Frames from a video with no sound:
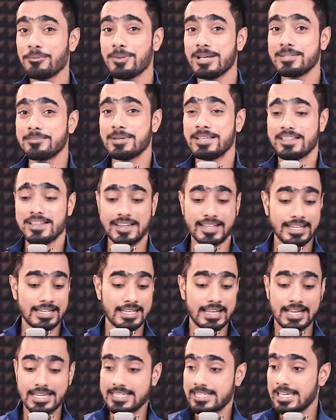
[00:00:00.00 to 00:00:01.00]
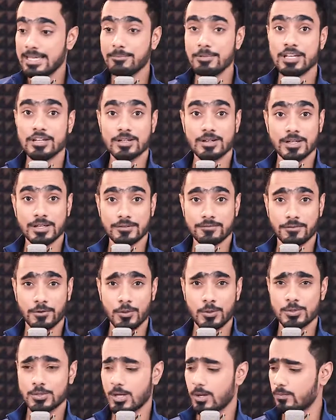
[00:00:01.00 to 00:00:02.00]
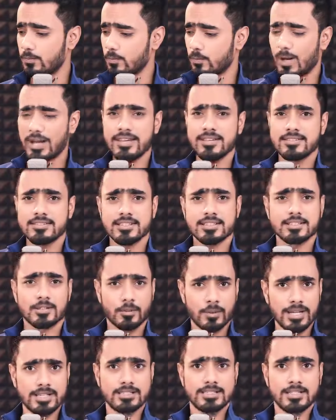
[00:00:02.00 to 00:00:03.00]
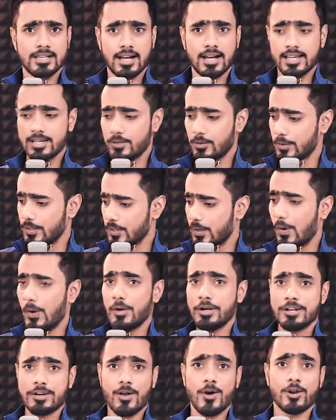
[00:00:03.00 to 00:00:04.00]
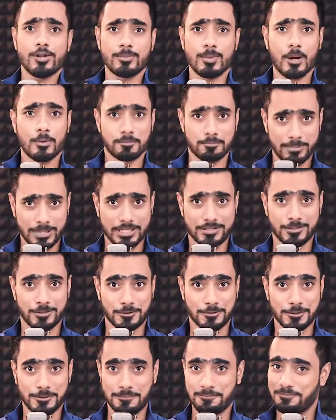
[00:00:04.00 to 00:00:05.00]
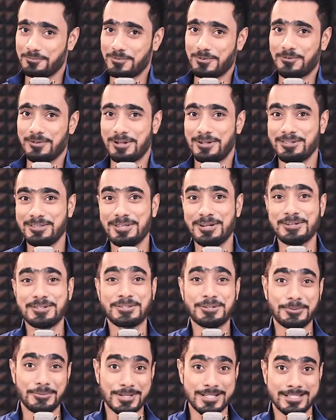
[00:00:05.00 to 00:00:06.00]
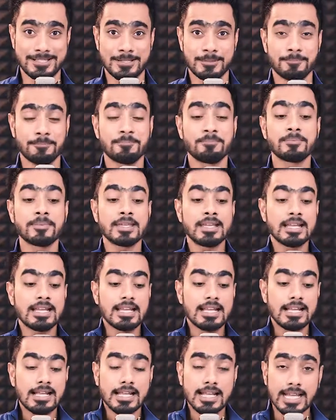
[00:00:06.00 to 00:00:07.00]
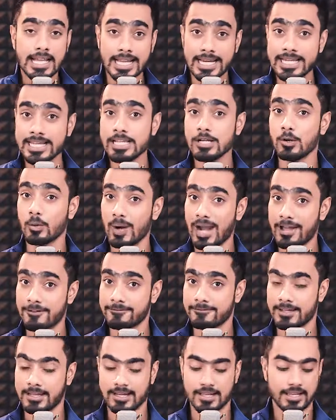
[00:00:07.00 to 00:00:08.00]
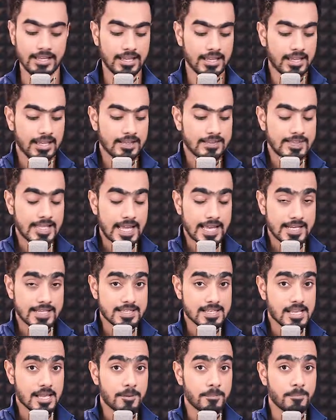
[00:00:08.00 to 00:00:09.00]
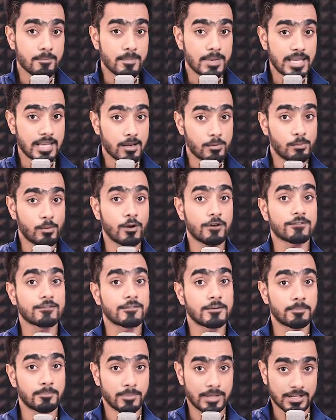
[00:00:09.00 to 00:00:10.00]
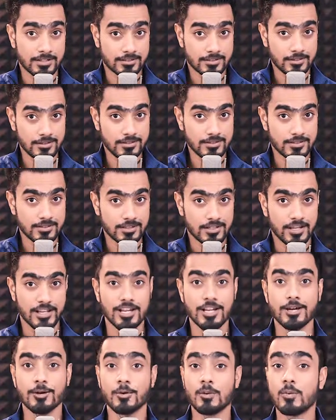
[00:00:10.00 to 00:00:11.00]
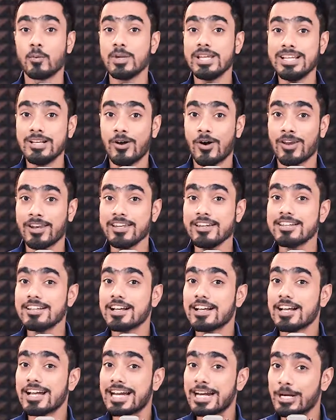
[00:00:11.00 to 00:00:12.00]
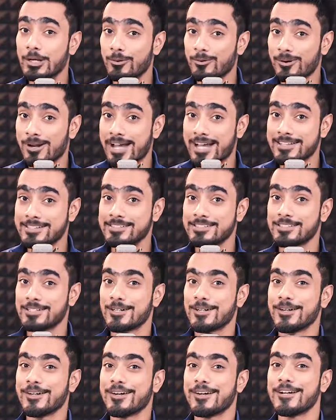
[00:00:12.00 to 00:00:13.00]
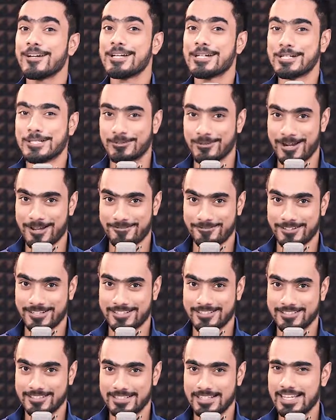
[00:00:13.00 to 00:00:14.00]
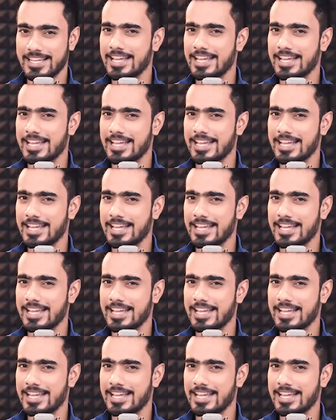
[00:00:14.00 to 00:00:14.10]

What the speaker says: you must be thinking, I came here to learn Photoshop. Why is this crazy guy going on and on about pixels? Well, there's a reason. Any graphic that is made up of pixels, we call it raster graphics.